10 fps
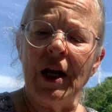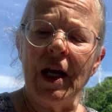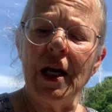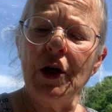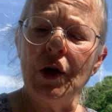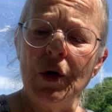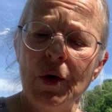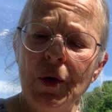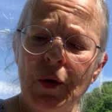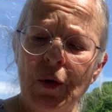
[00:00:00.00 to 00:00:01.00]
he
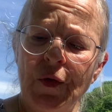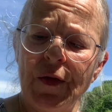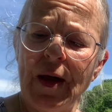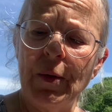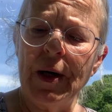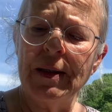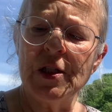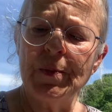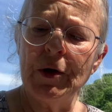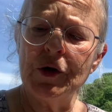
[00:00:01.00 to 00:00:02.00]
knew that they were in
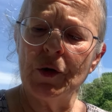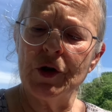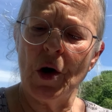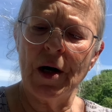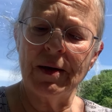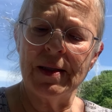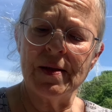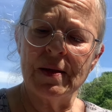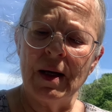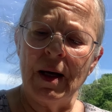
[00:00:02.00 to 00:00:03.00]
spiritual
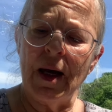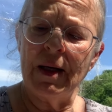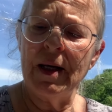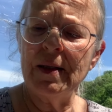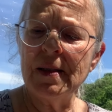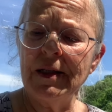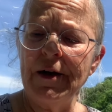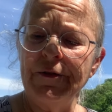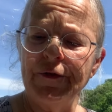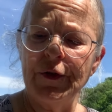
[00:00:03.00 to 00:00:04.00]
darkness and his
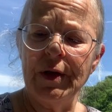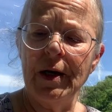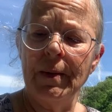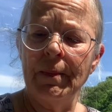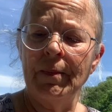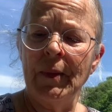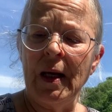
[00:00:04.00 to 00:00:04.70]
love for them